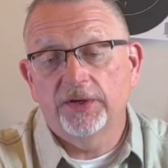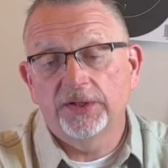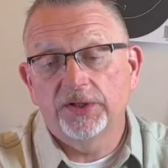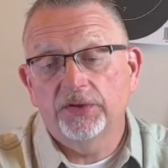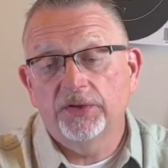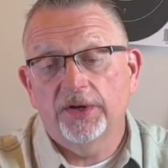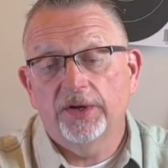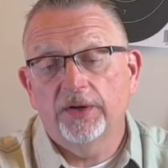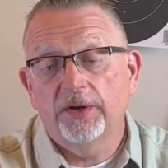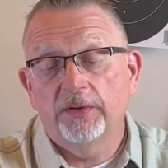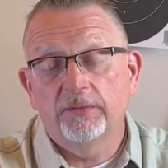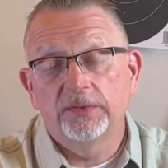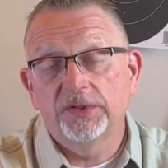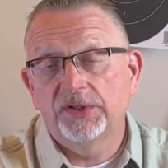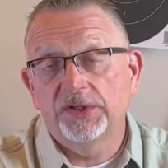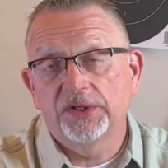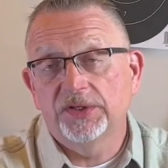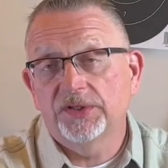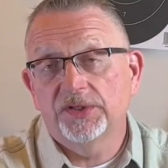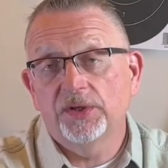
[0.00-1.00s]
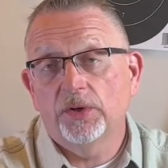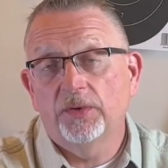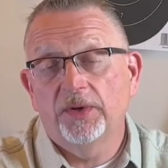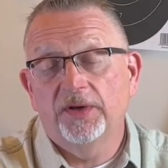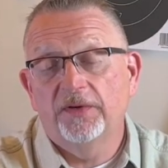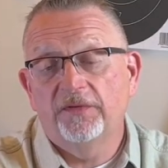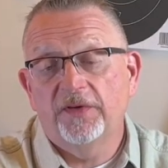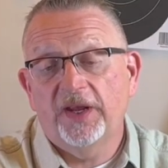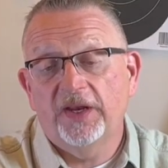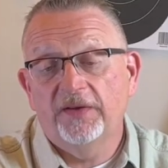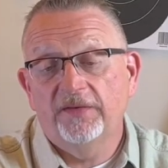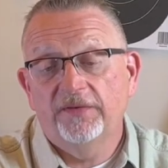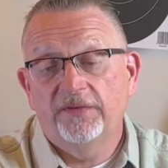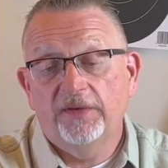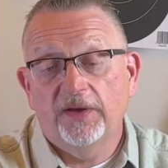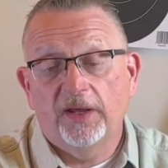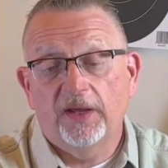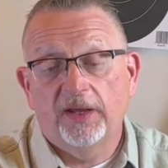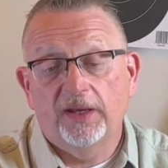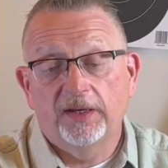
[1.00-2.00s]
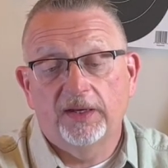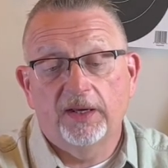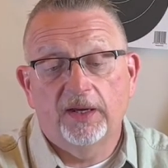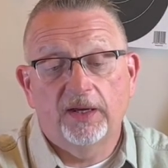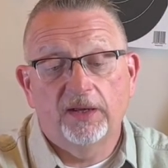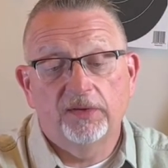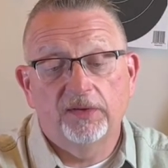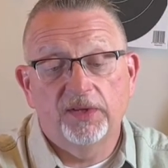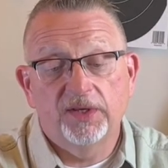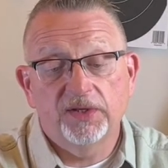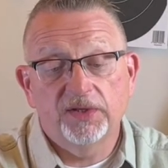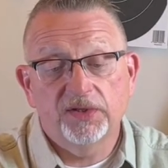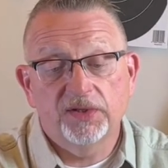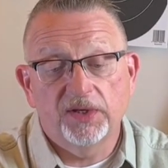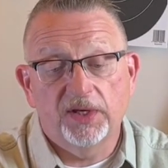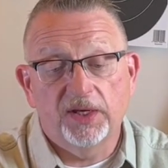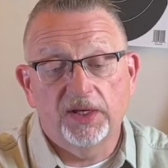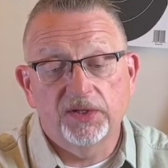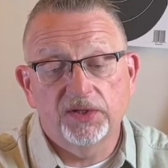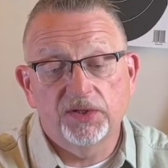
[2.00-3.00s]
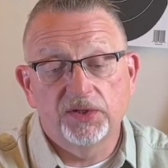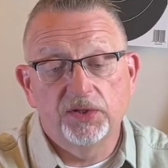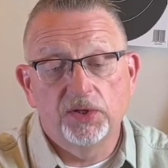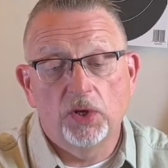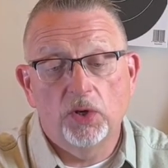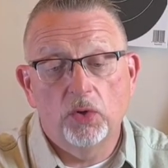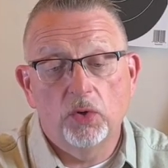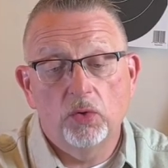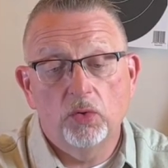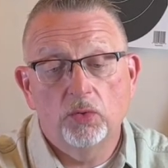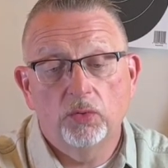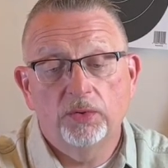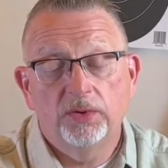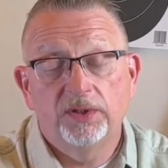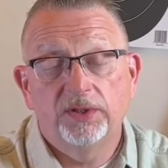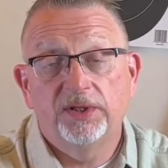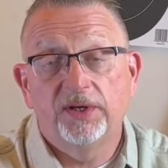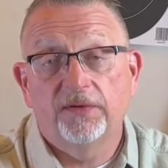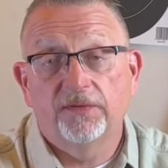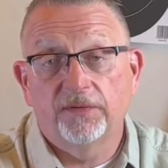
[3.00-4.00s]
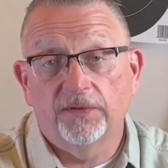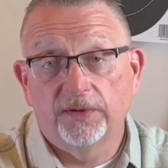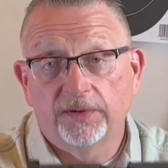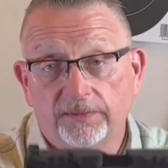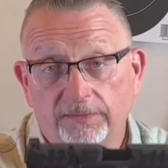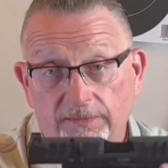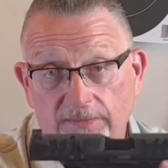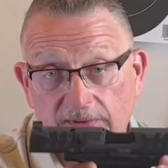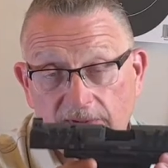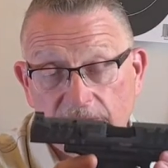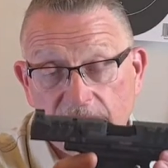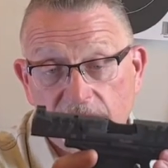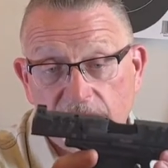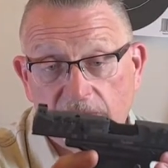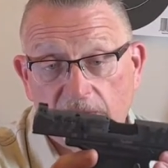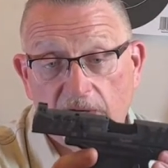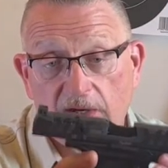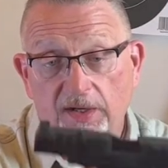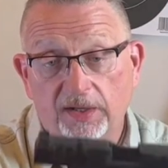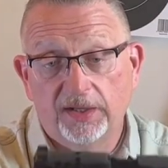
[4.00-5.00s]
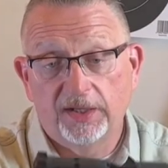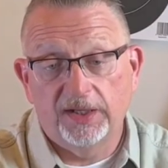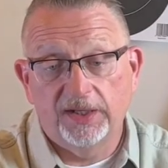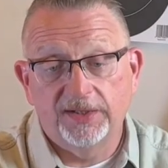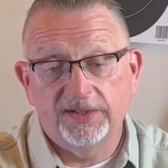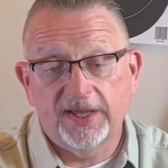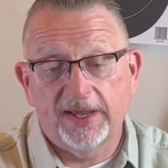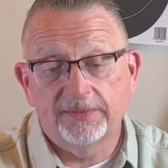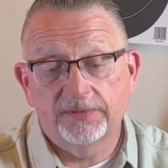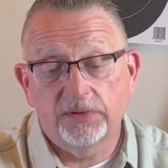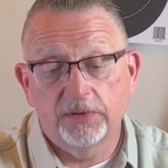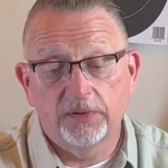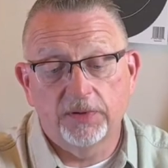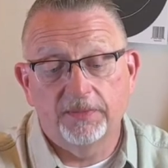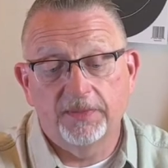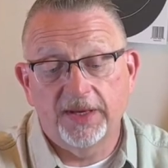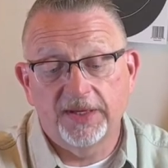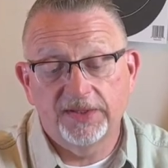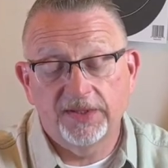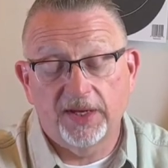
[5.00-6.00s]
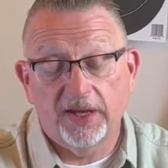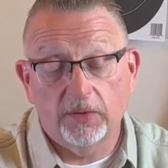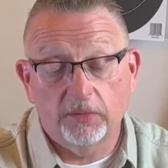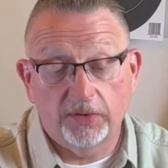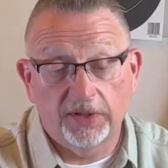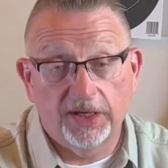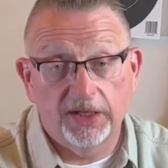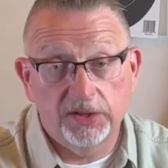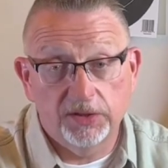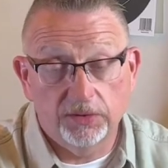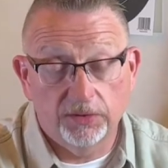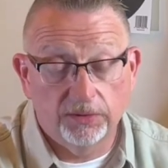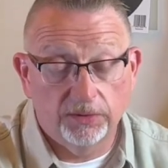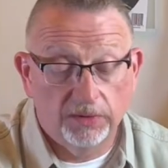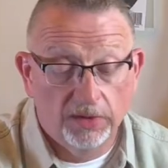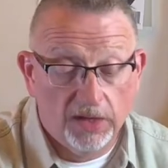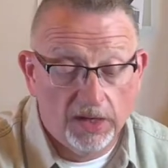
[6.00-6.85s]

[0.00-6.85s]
trigger. It was just so innovative, and this is no different. This gun is absolutely amazing. I will get you